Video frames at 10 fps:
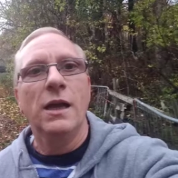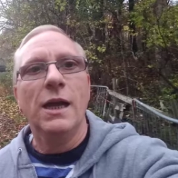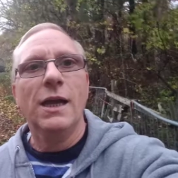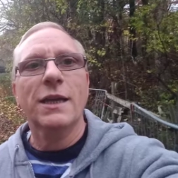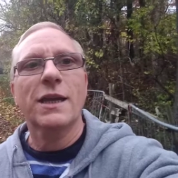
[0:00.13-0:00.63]

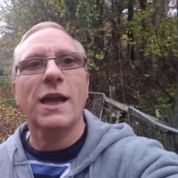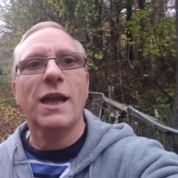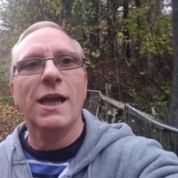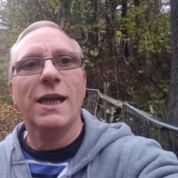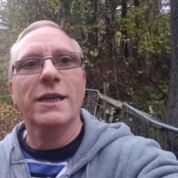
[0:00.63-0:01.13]
Hi
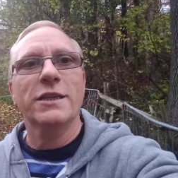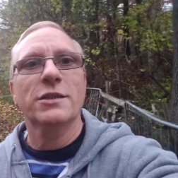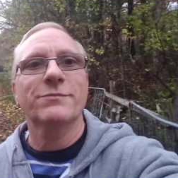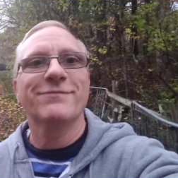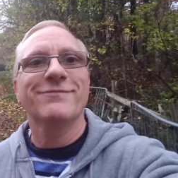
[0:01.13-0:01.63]

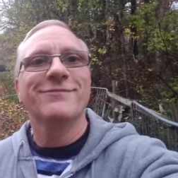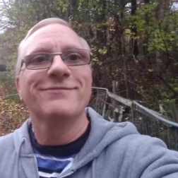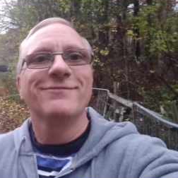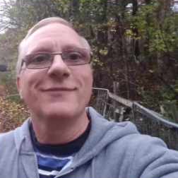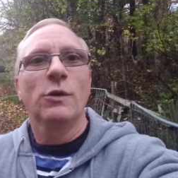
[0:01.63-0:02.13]
guys!
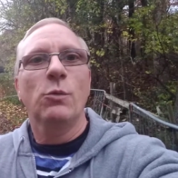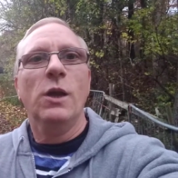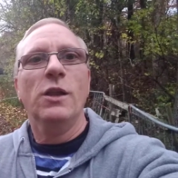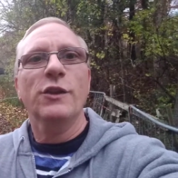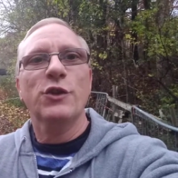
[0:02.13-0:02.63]

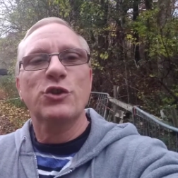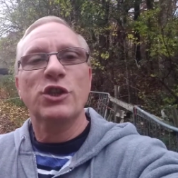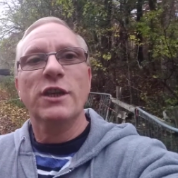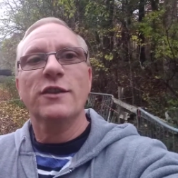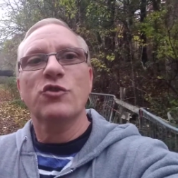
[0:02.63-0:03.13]
Well, you
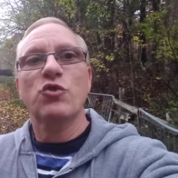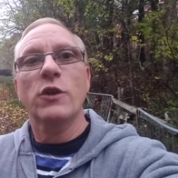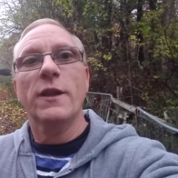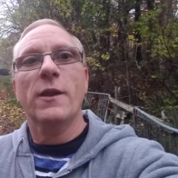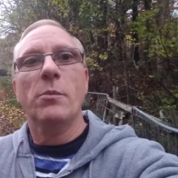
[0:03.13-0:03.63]
see the
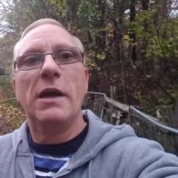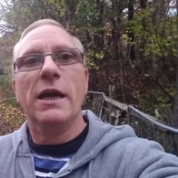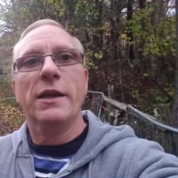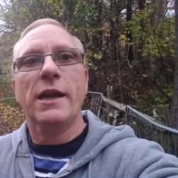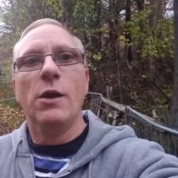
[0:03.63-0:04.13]
tree in the
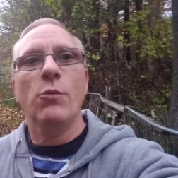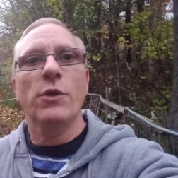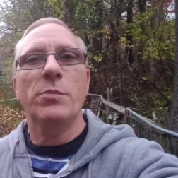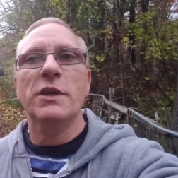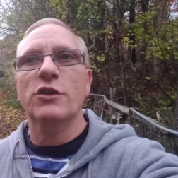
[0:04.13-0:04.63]
background,
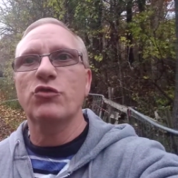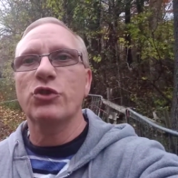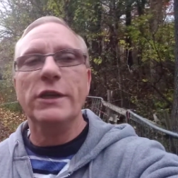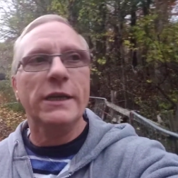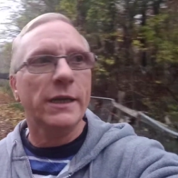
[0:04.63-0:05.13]
the big
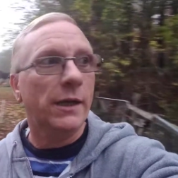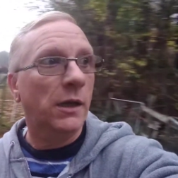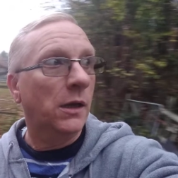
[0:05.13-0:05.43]
tree.